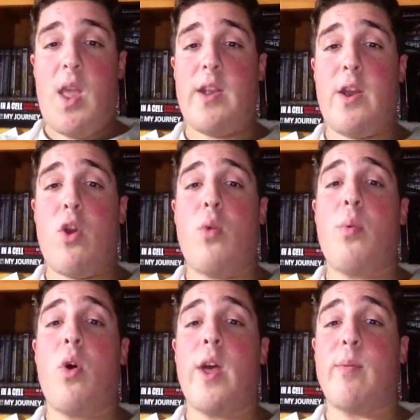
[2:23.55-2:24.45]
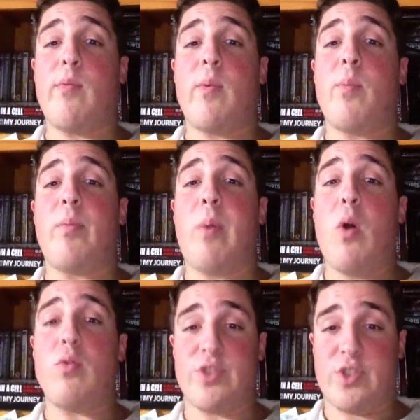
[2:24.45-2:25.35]
I didn't know Paul Heyman would
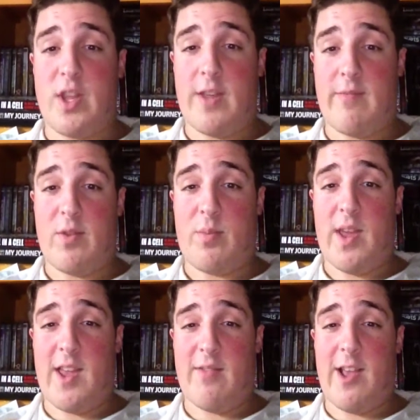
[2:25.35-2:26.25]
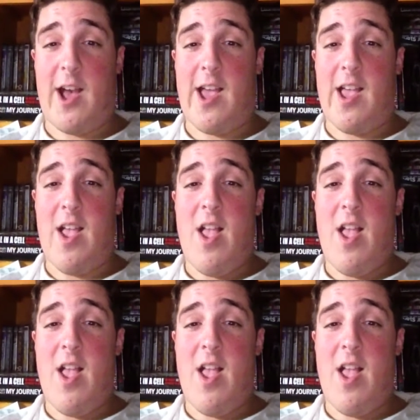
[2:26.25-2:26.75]
propose to him to be a Heyman guy.